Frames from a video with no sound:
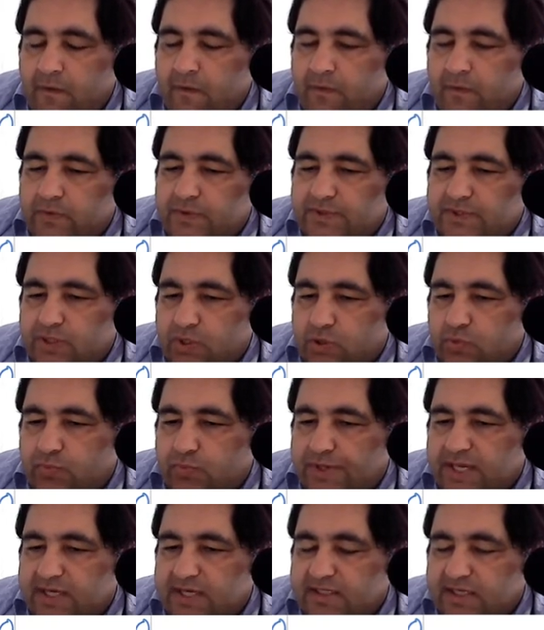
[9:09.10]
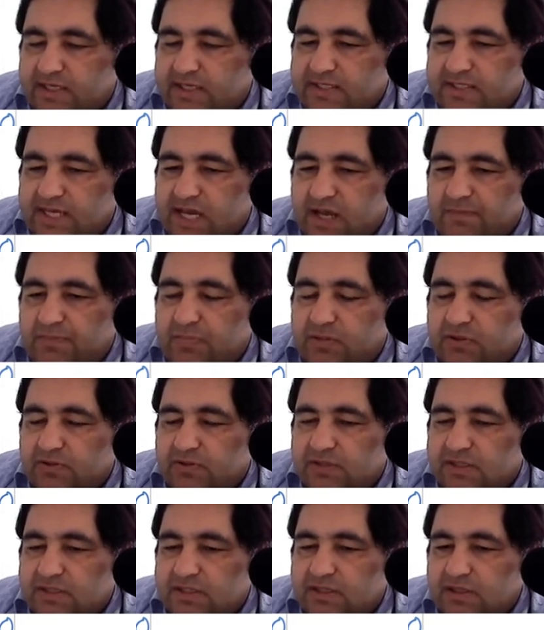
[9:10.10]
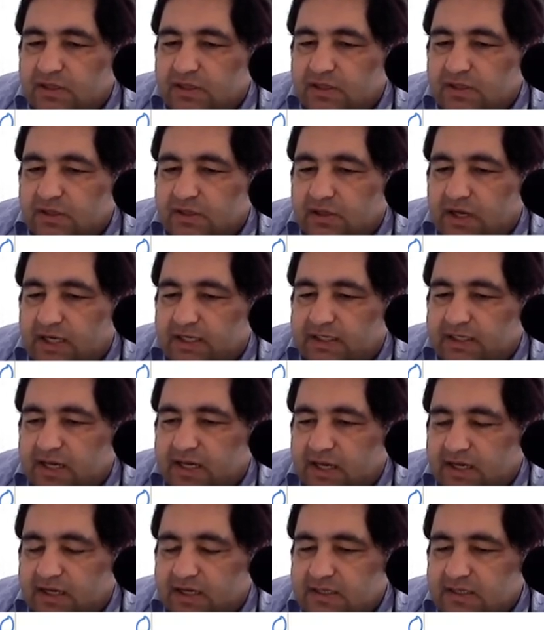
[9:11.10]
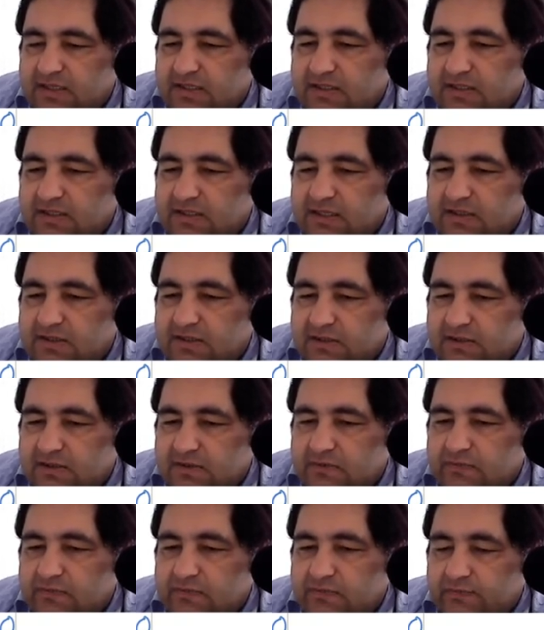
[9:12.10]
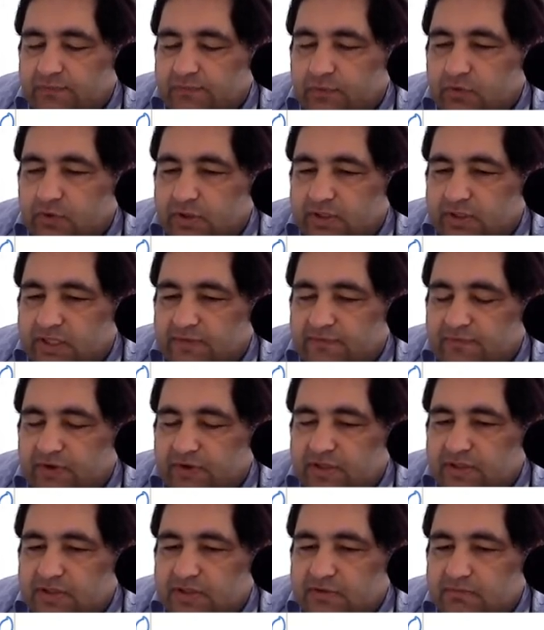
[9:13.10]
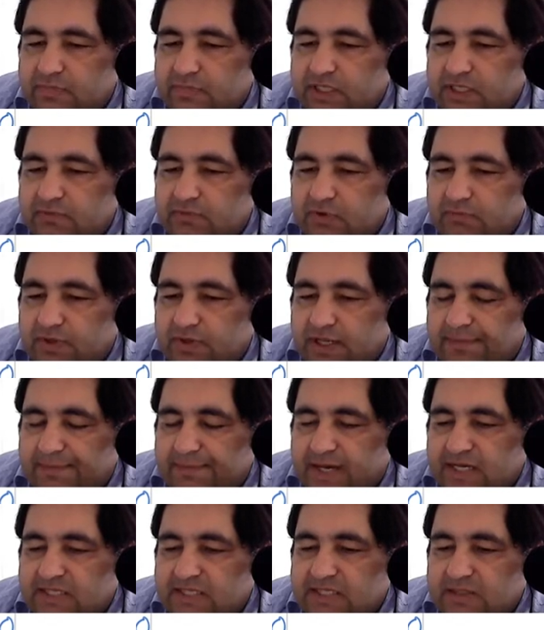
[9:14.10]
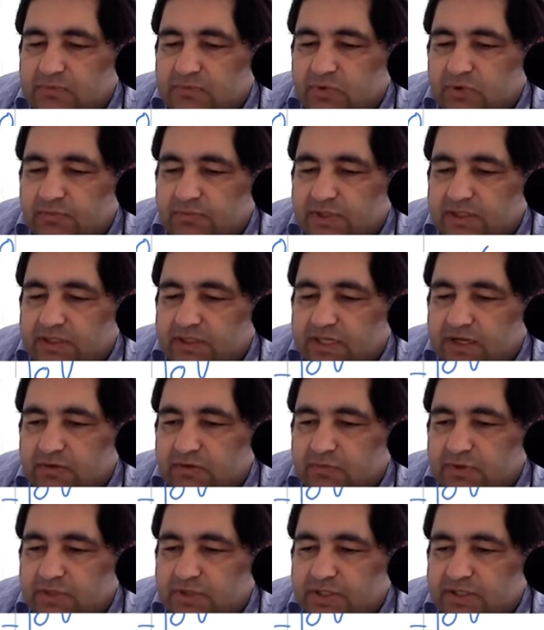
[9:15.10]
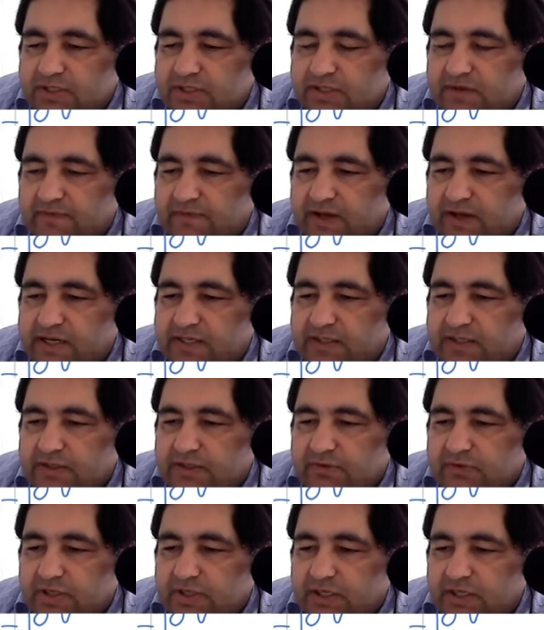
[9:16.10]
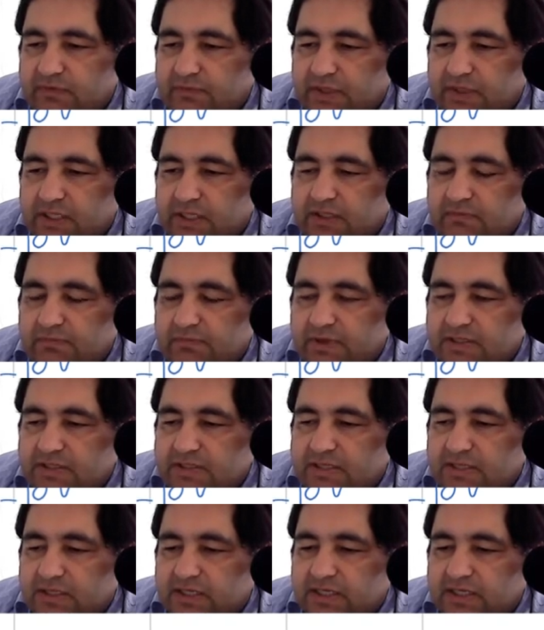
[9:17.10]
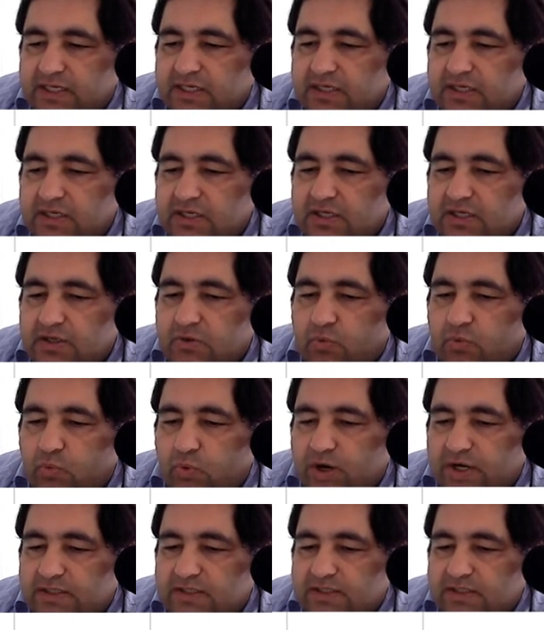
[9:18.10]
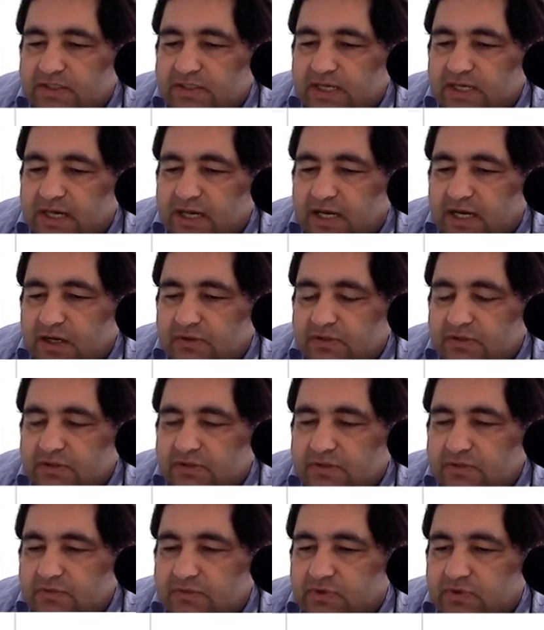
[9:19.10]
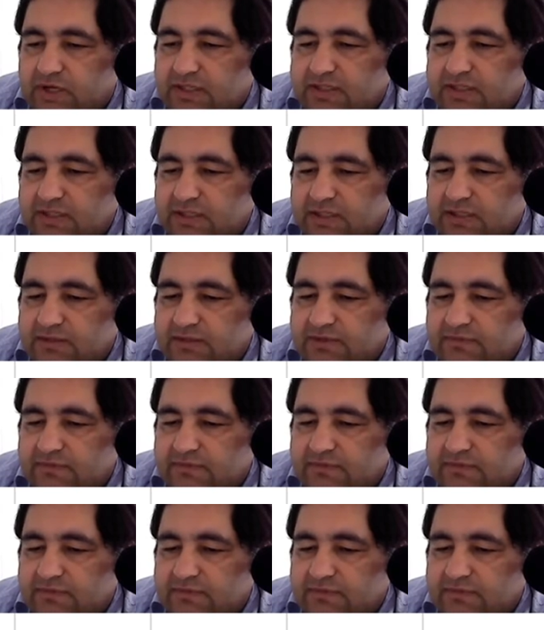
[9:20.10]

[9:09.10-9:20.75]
So we had examples like that for different minimum and maximum, that how much is the value, and we basically worked that out right here.